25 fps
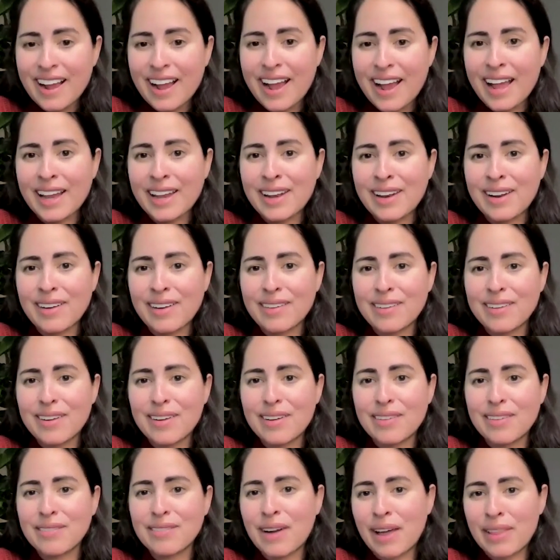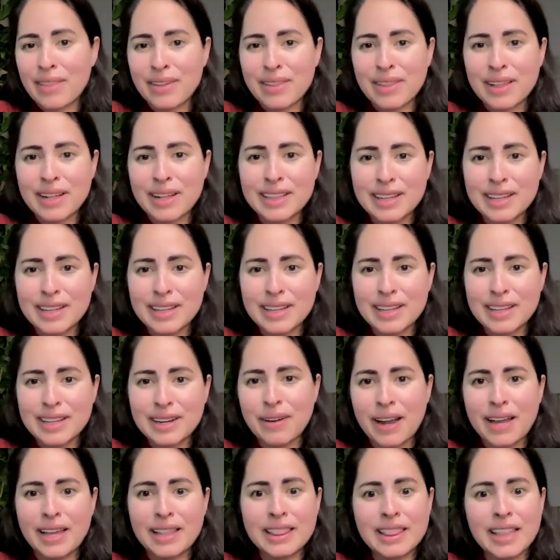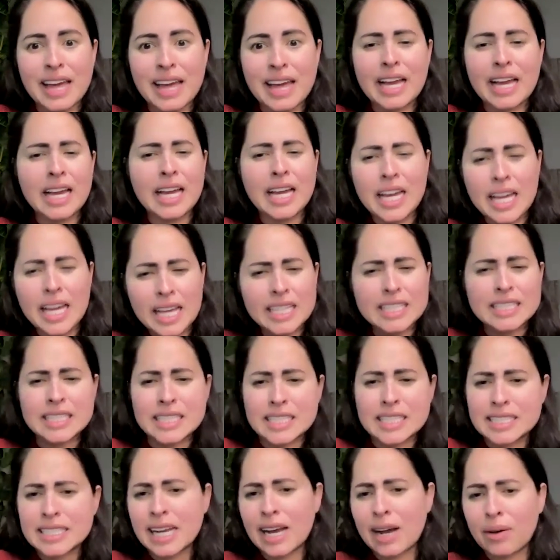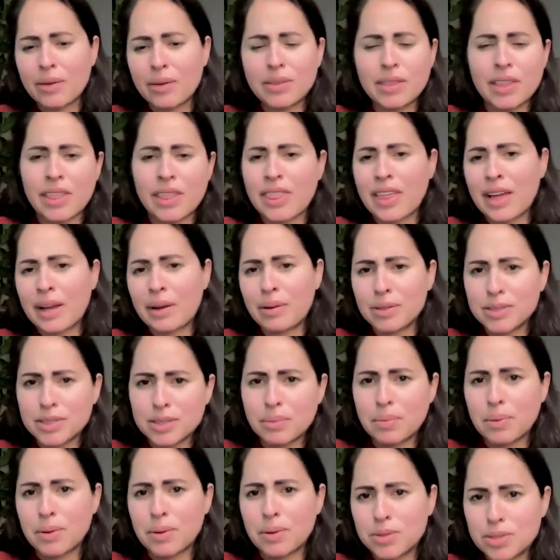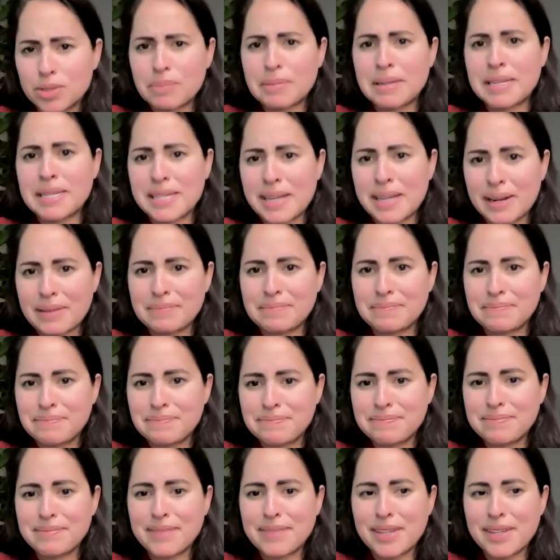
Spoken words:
and rather than clarifying, like, is this how the thing was supposed to be done?